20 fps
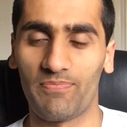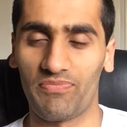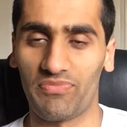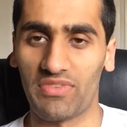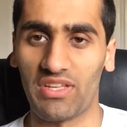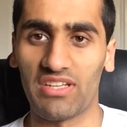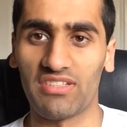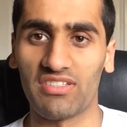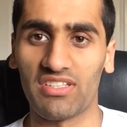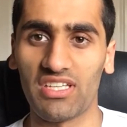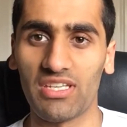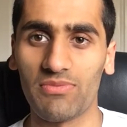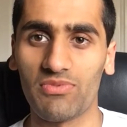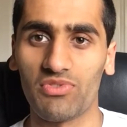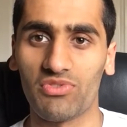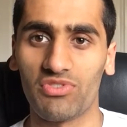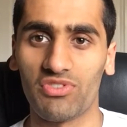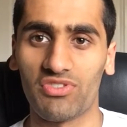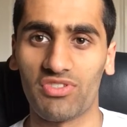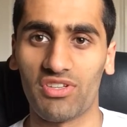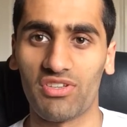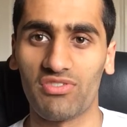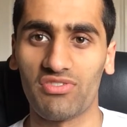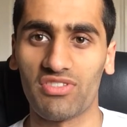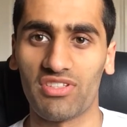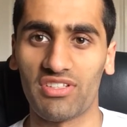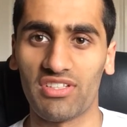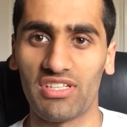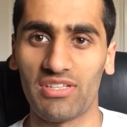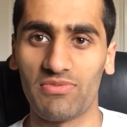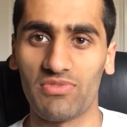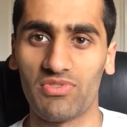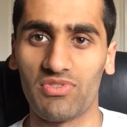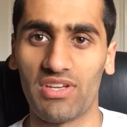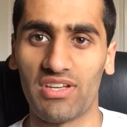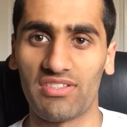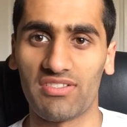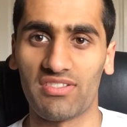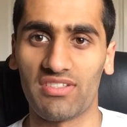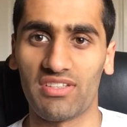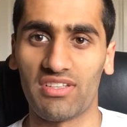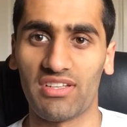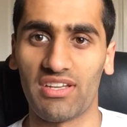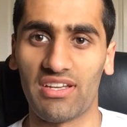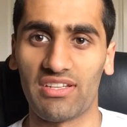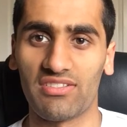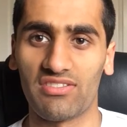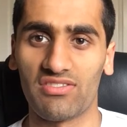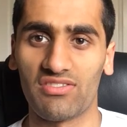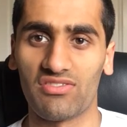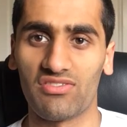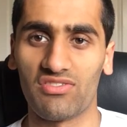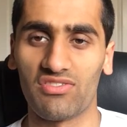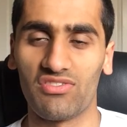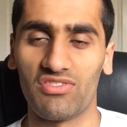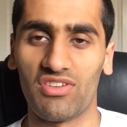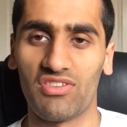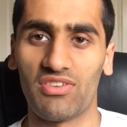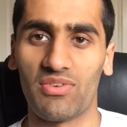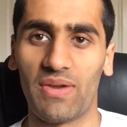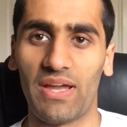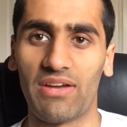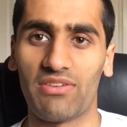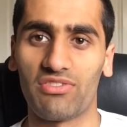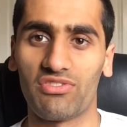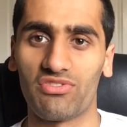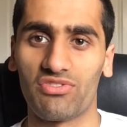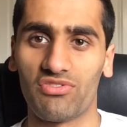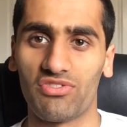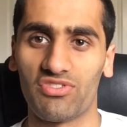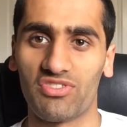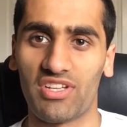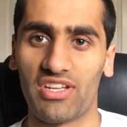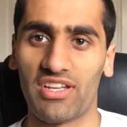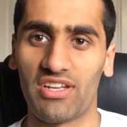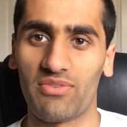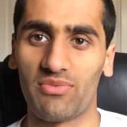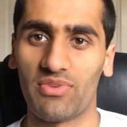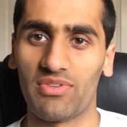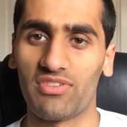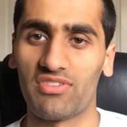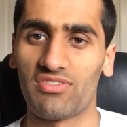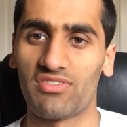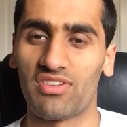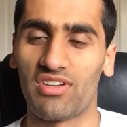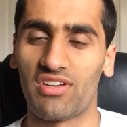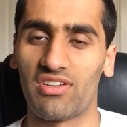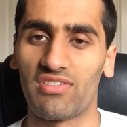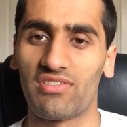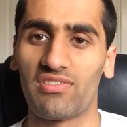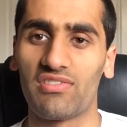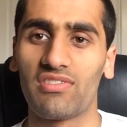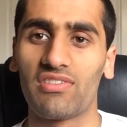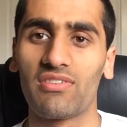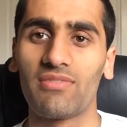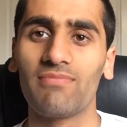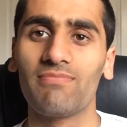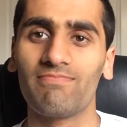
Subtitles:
As it keeps you on your toes and it keeps you guessing, and you don't know how the story's going to end when it starts.